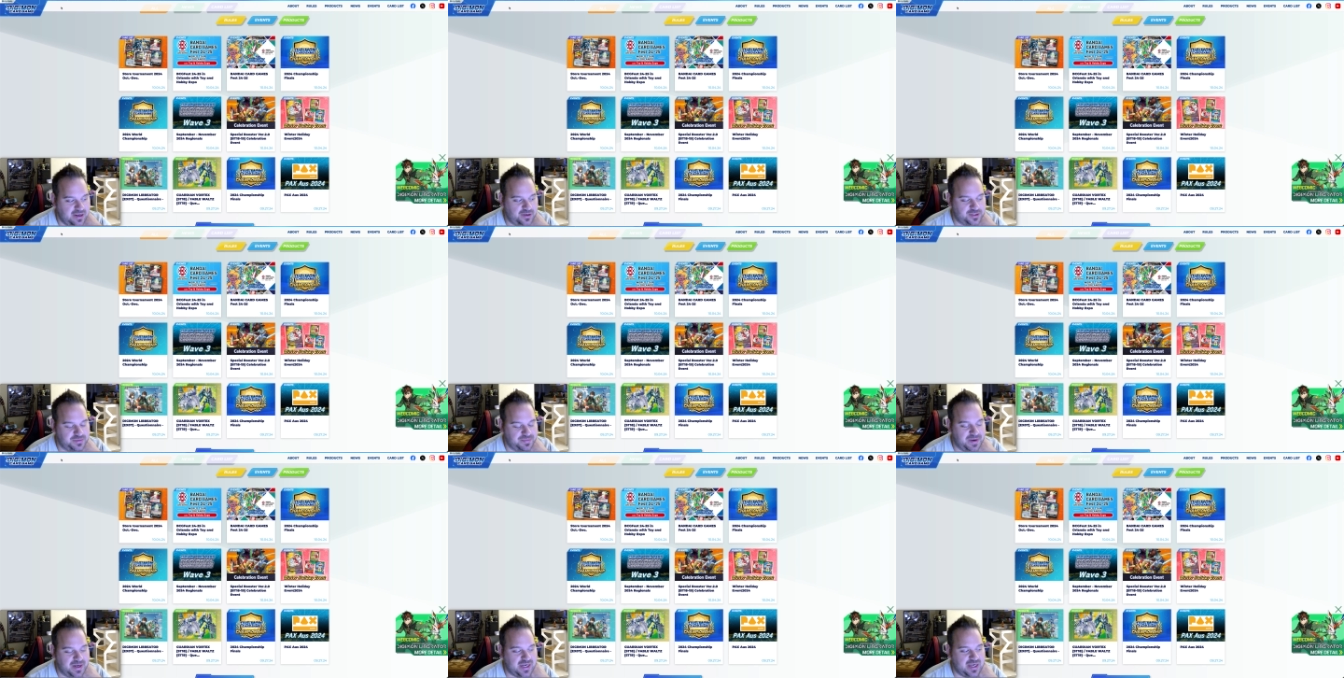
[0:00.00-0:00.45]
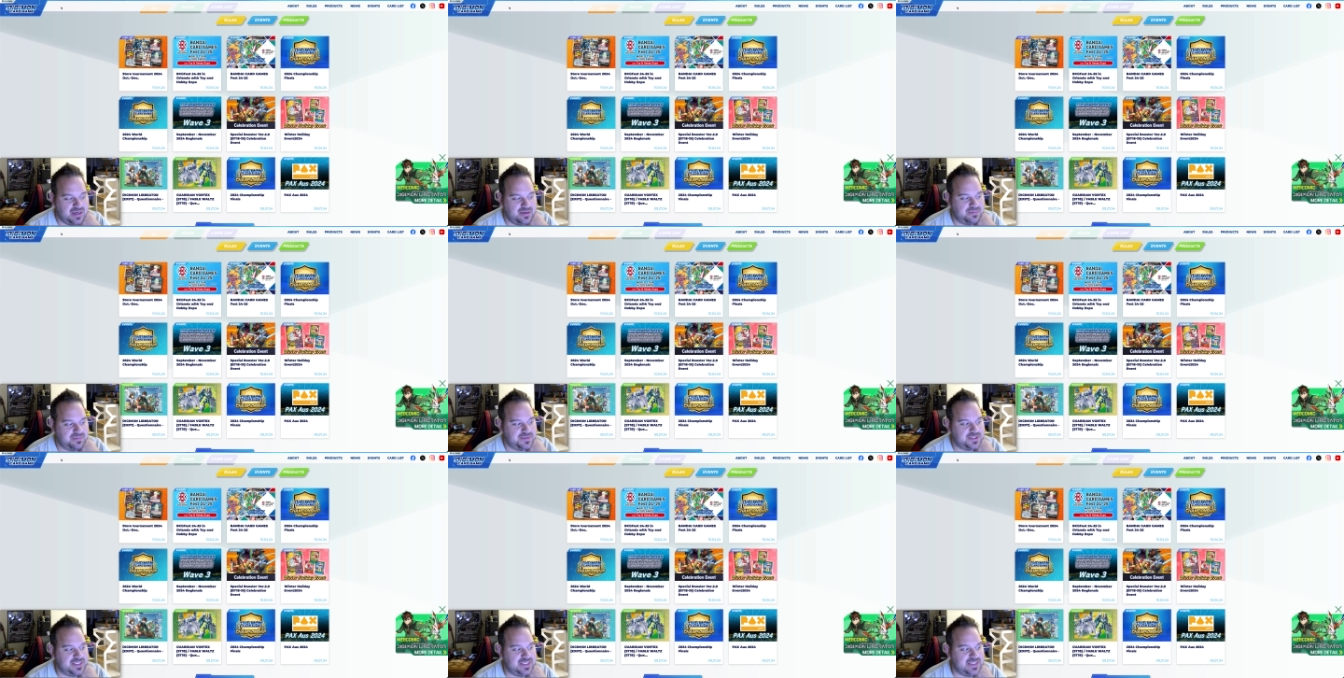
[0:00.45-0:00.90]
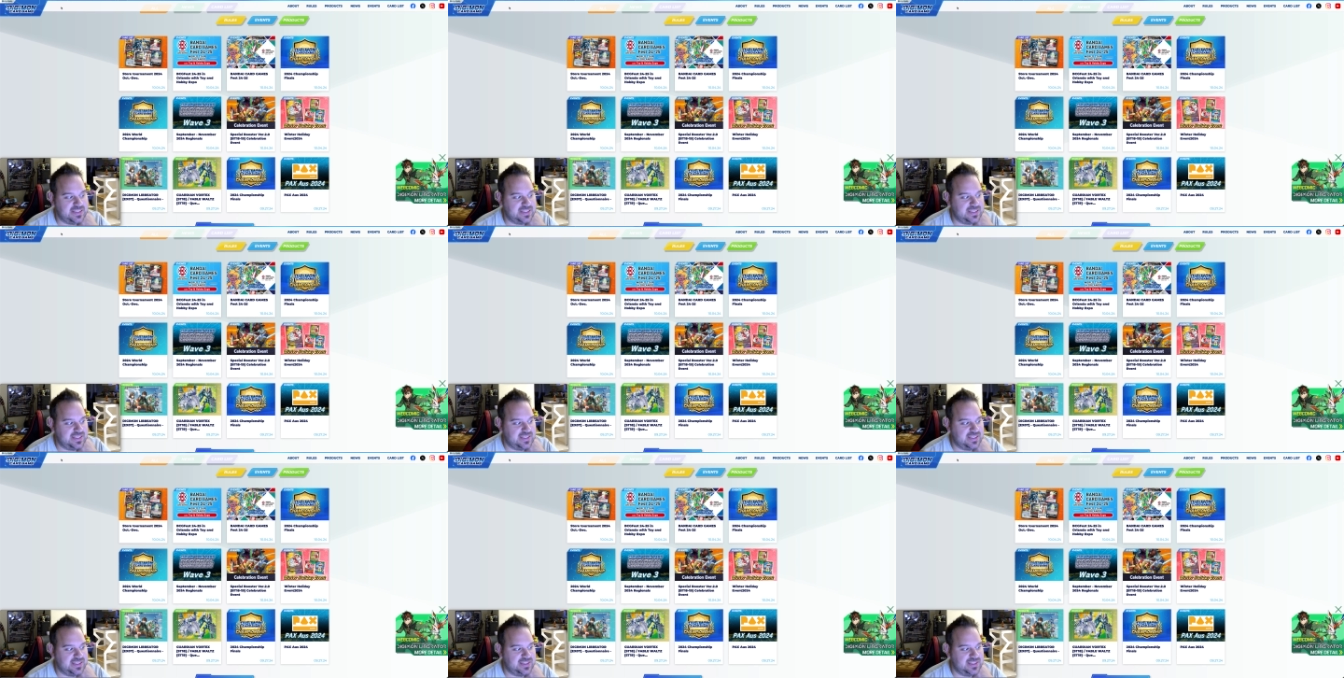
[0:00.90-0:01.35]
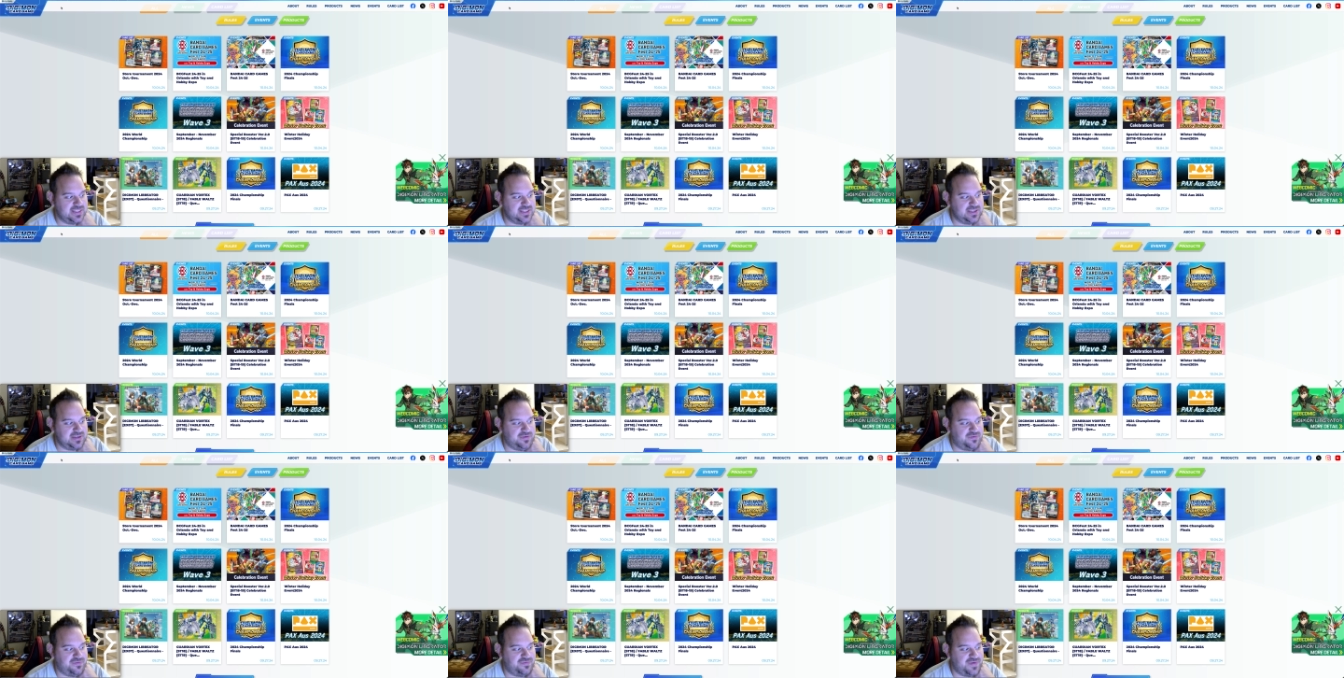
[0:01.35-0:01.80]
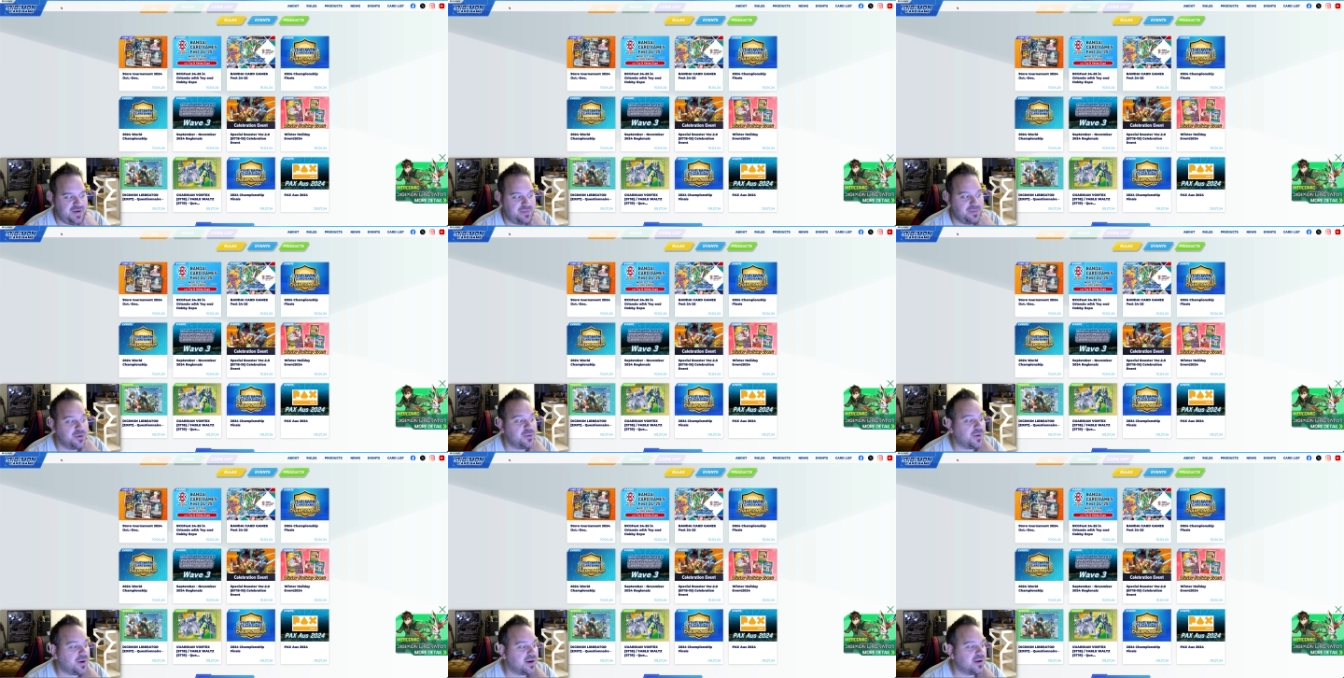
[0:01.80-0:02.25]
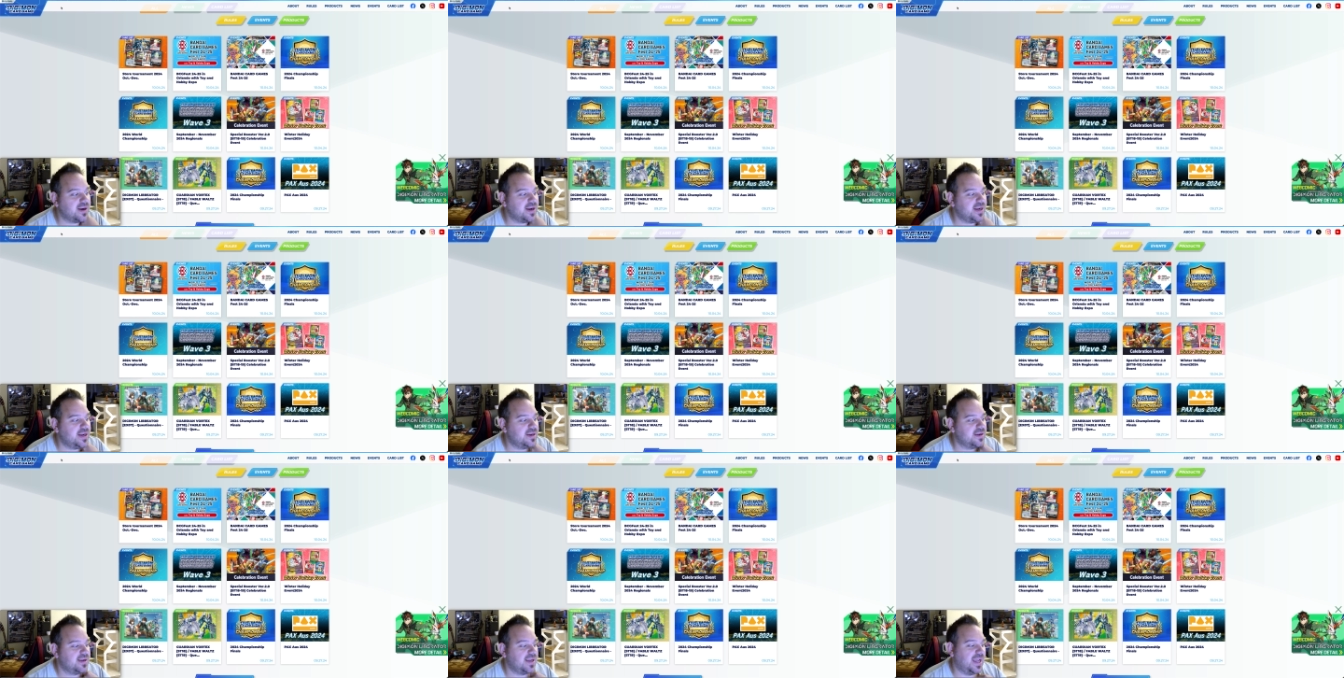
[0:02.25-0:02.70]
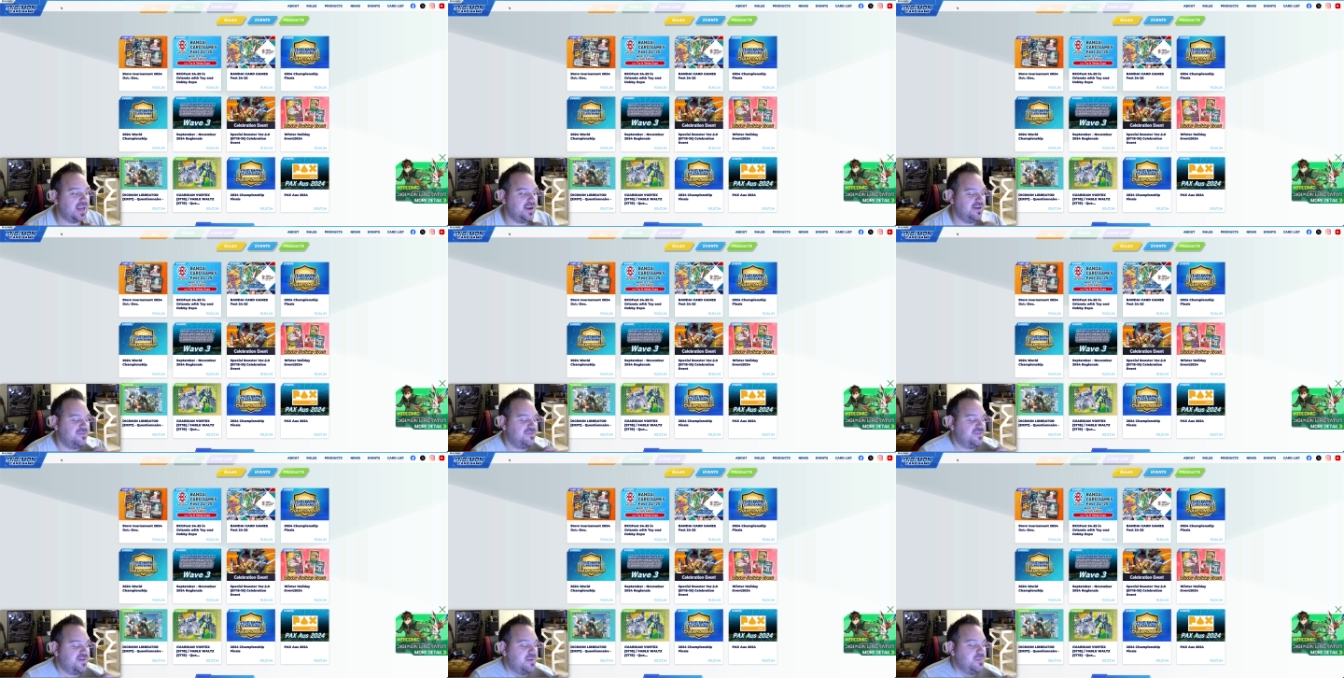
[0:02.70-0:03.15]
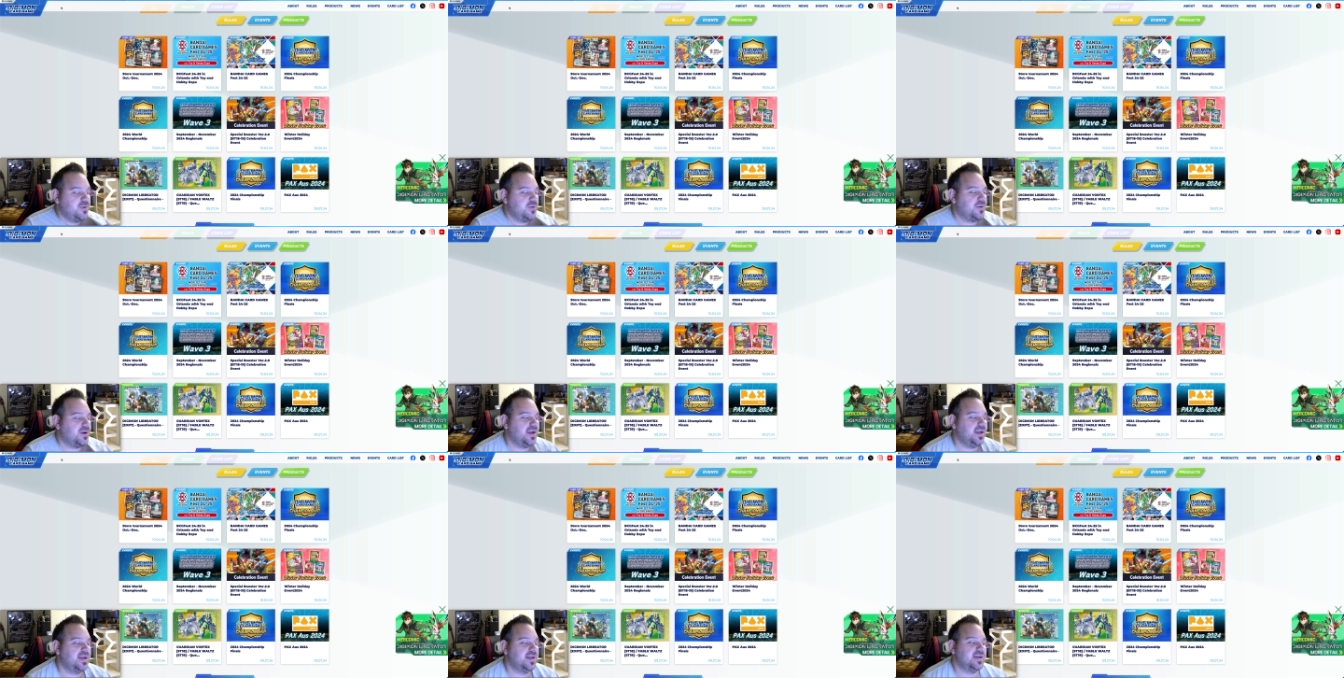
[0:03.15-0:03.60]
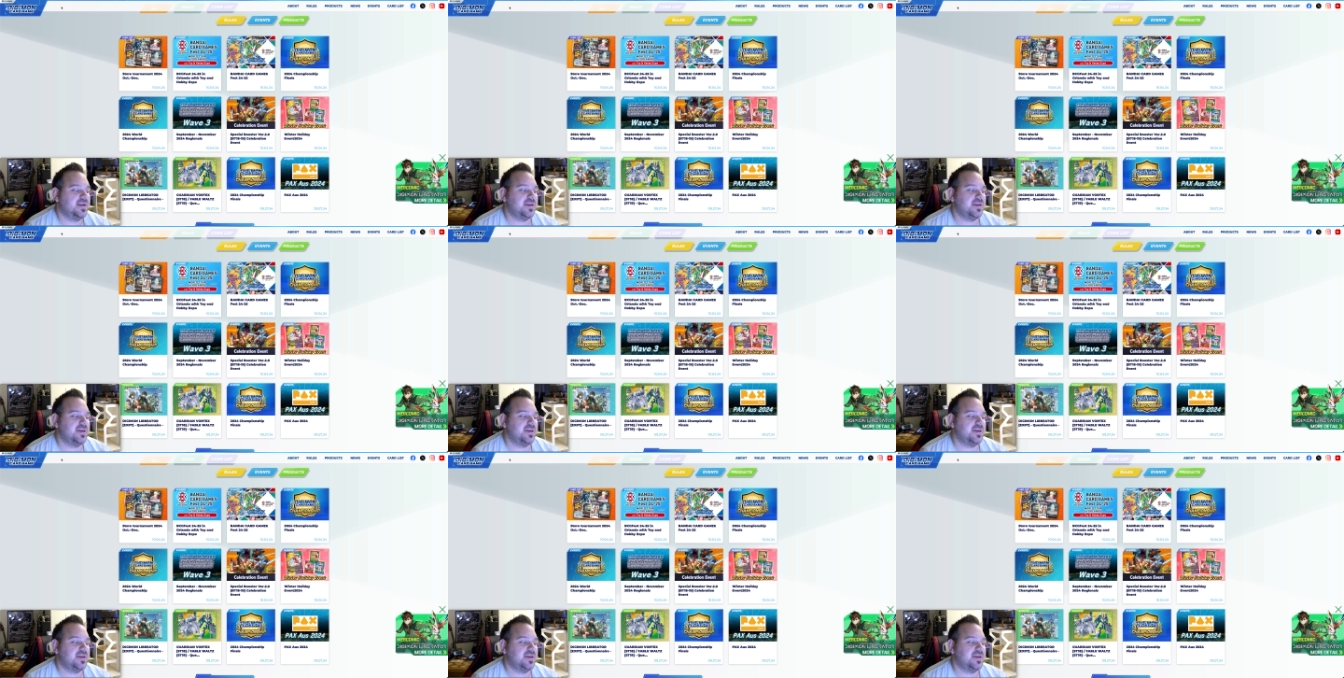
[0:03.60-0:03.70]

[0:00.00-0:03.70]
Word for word: Ultimate Cup season is until February, end of February.